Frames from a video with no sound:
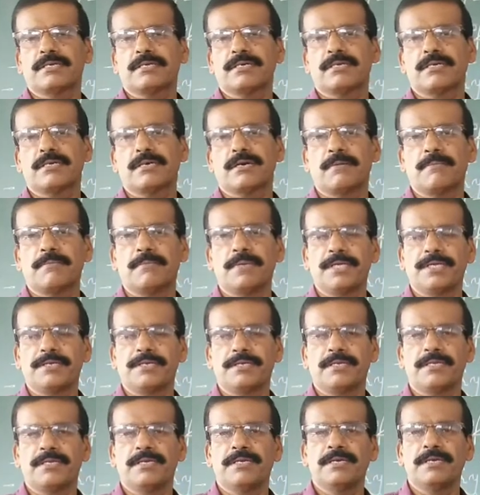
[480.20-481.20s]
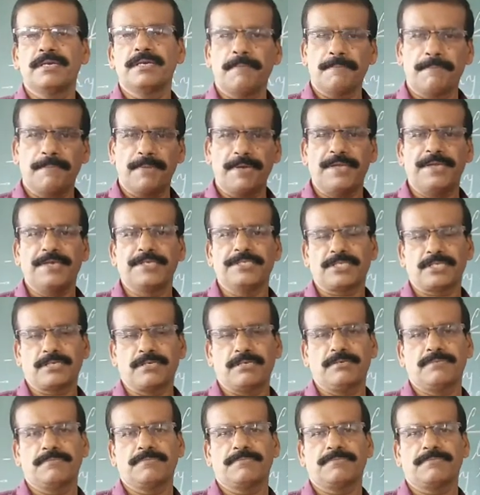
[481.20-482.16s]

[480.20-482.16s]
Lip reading: are completely perished.